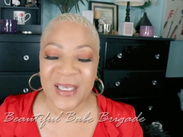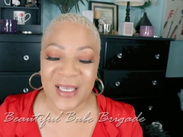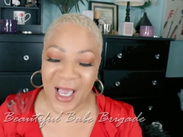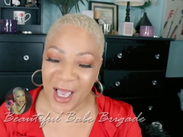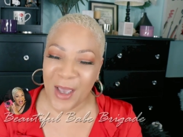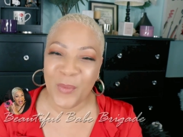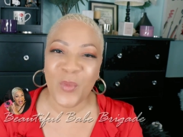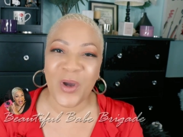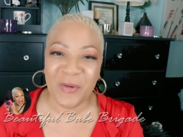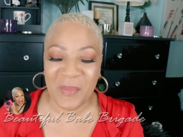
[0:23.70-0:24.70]
become
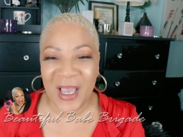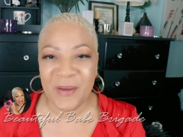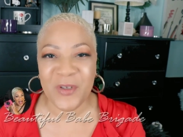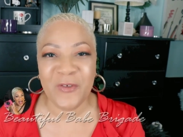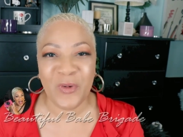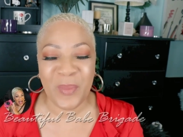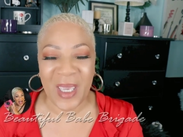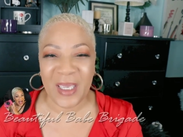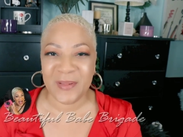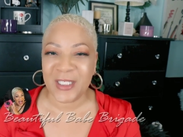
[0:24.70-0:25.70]
one of my beautiful
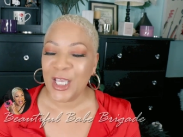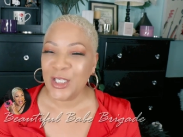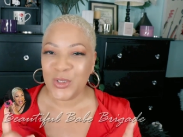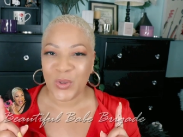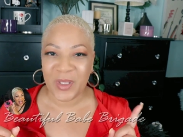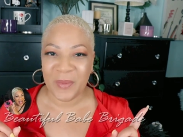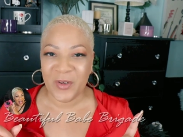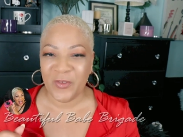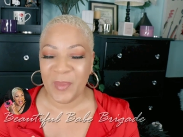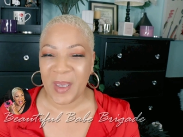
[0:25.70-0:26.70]
babes. Join the
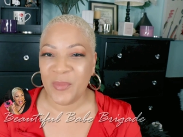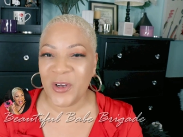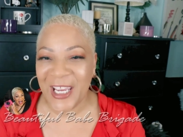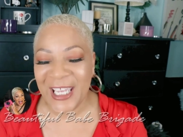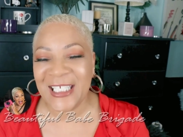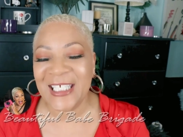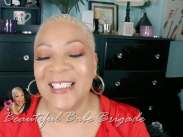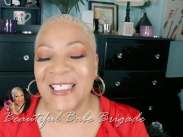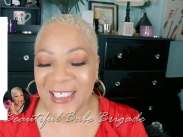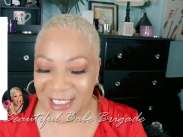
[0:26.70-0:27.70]
Beautiful Babe Brigade
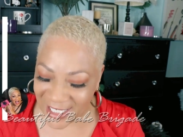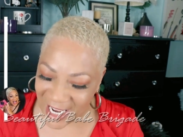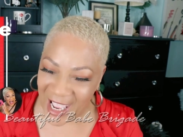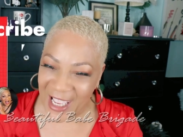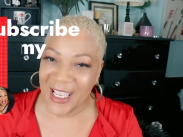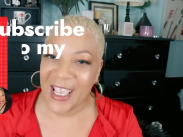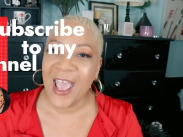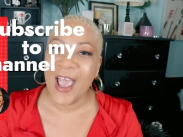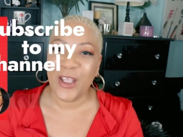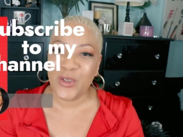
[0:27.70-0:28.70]
today
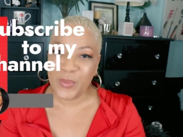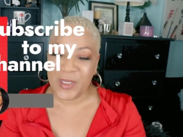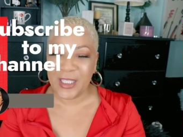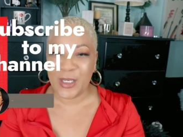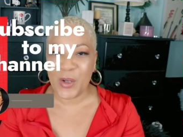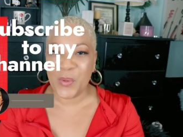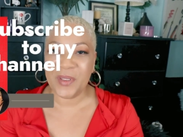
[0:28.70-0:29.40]
and you'll be in the know